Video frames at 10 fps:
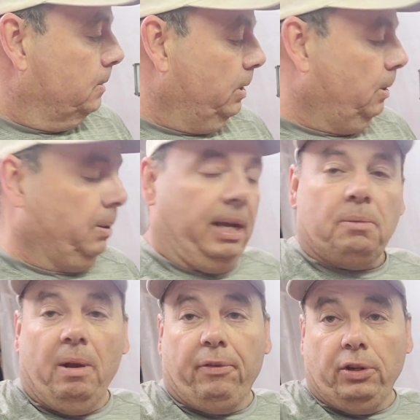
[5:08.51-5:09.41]
So
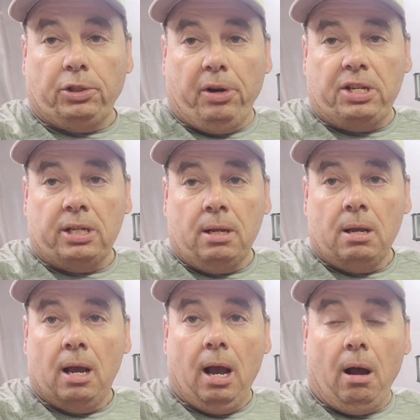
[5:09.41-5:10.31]
that's my frustration.
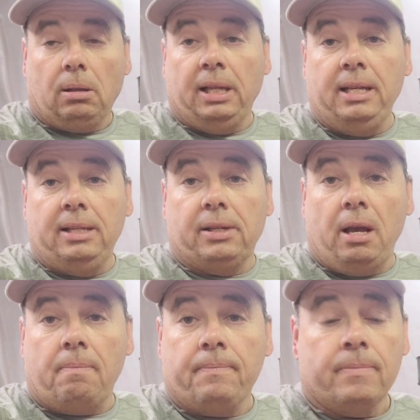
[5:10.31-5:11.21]
I'll clean these
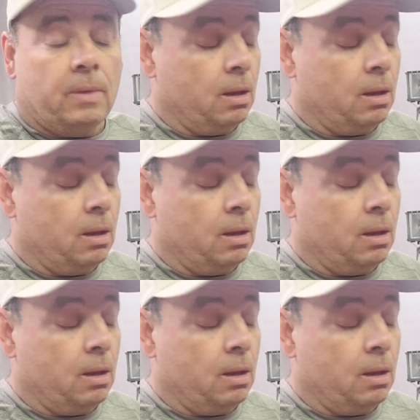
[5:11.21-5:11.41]
up,